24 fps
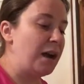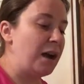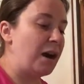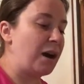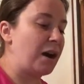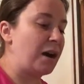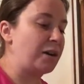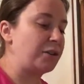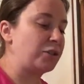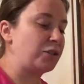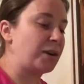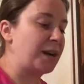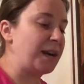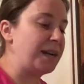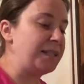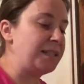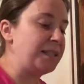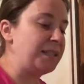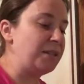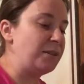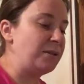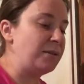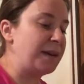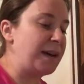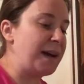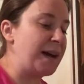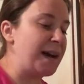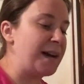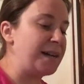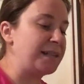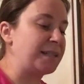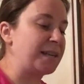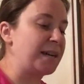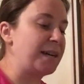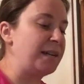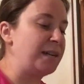are trying to do
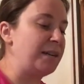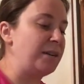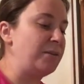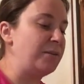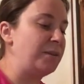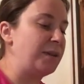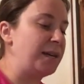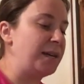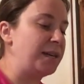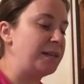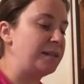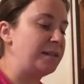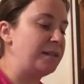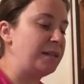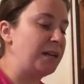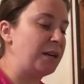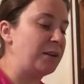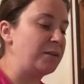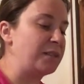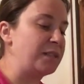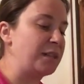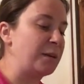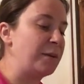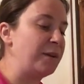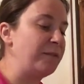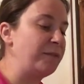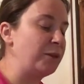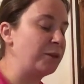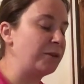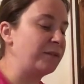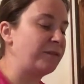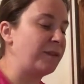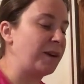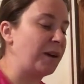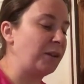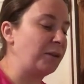that. I know that, some of you
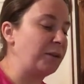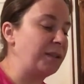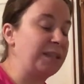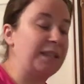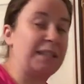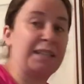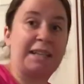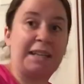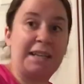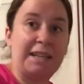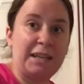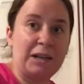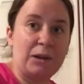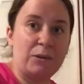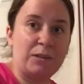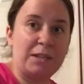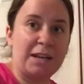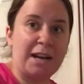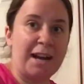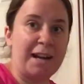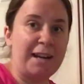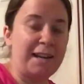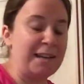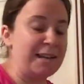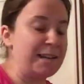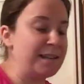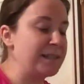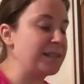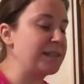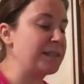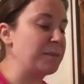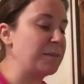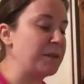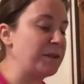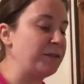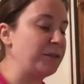are following the keto diet.
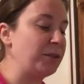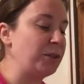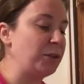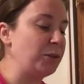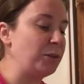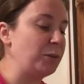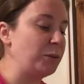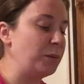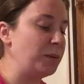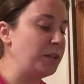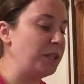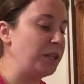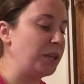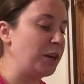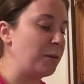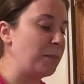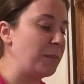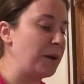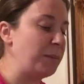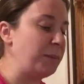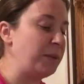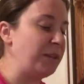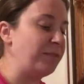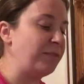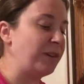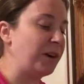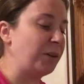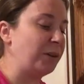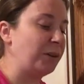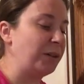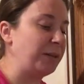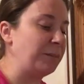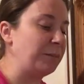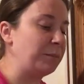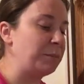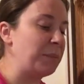Some of you, maybe
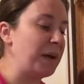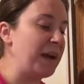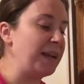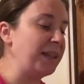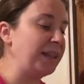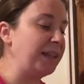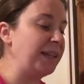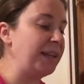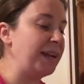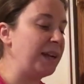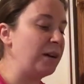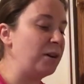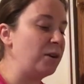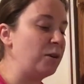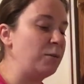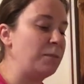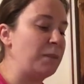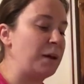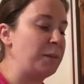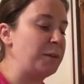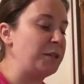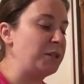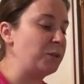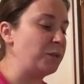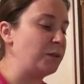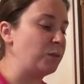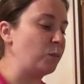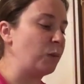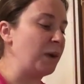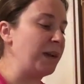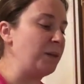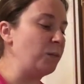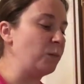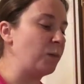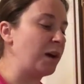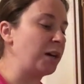following paleo, maybe doing
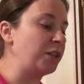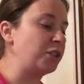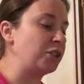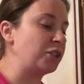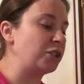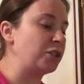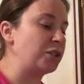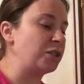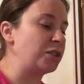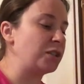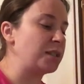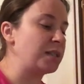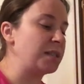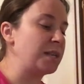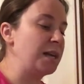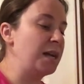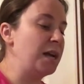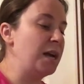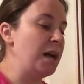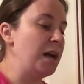Weight Watchers.